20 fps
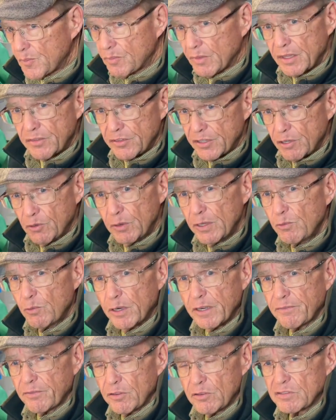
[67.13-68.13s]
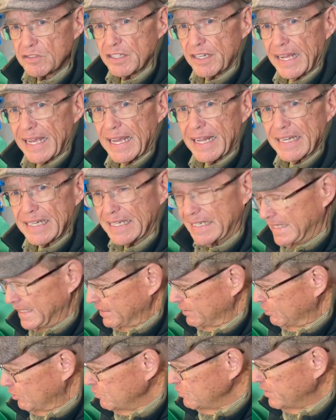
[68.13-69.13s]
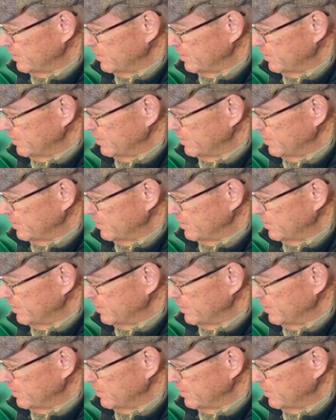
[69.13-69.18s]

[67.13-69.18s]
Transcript: the only one of those that had any load